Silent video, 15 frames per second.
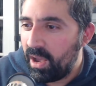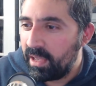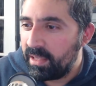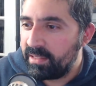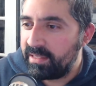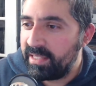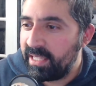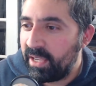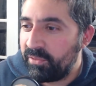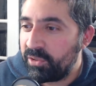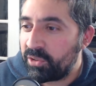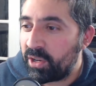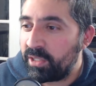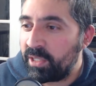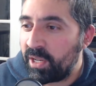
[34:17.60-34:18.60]
Z, have you
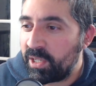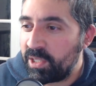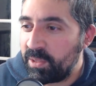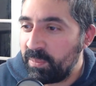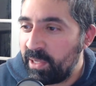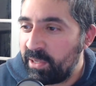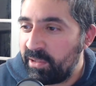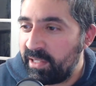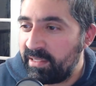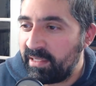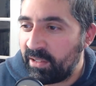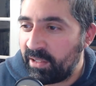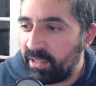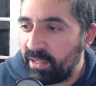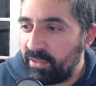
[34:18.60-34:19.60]
tried Kashmiri tea?
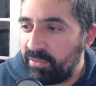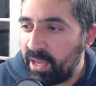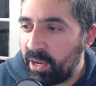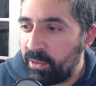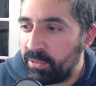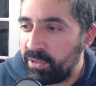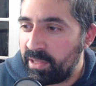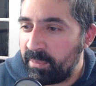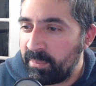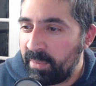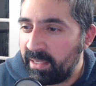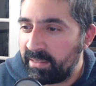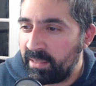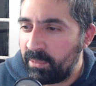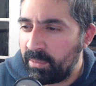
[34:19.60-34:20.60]
I love that. Or do they
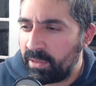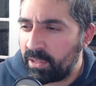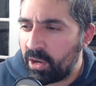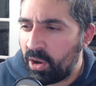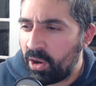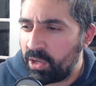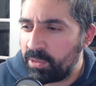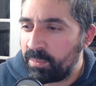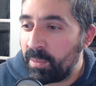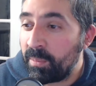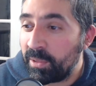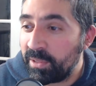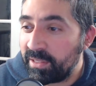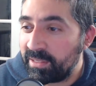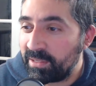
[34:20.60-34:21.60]
make tea with cardamom
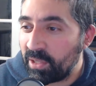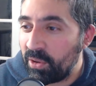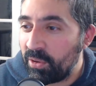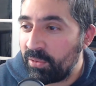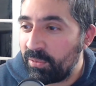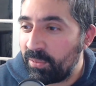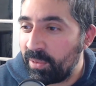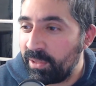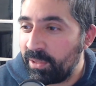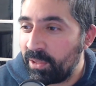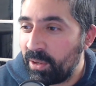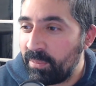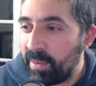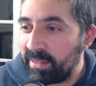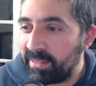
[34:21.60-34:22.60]
on the stove when you
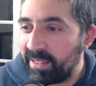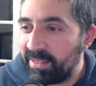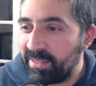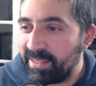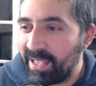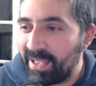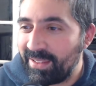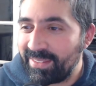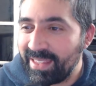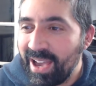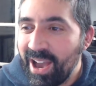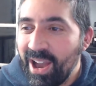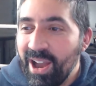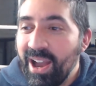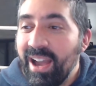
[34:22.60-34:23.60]
go back down south?
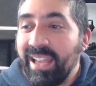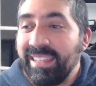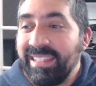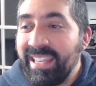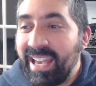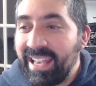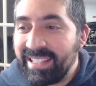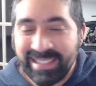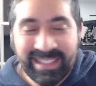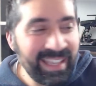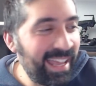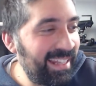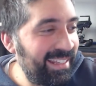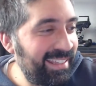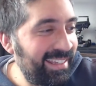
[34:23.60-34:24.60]
Yes,
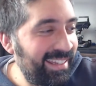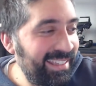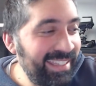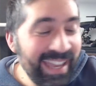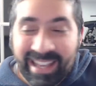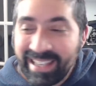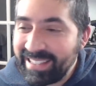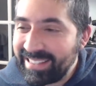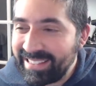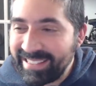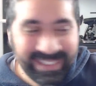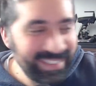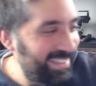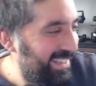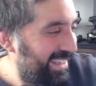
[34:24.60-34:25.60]
Alia,
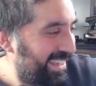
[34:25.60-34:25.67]
yes.